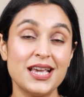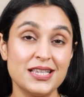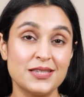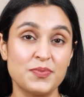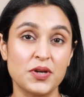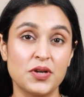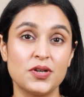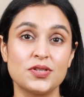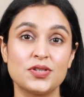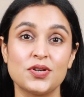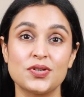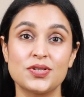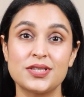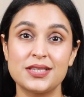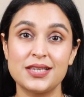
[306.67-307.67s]
Is because
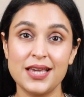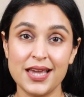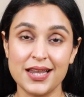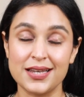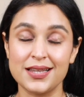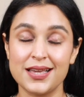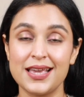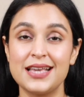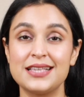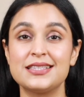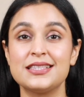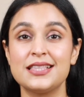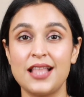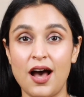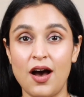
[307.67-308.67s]
your skin
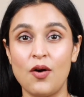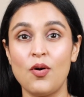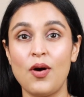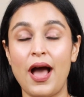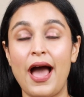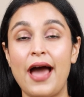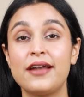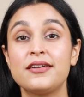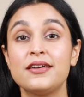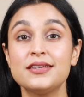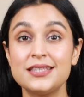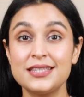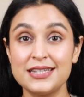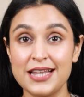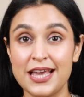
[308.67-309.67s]
is now at
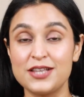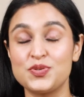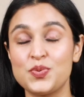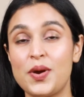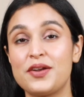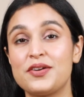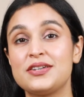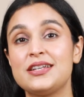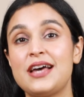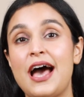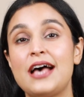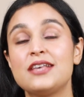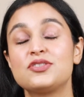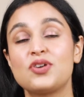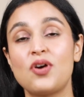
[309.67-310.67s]
a stage where it
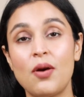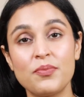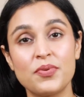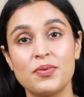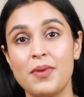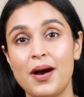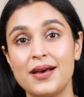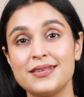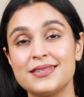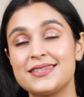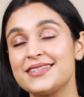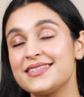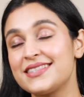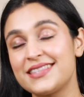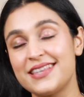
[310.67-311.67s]
has
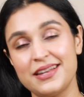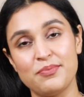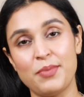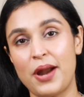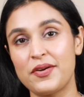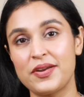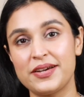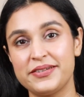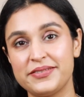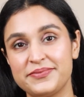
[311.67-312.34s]
compromised skin barrier.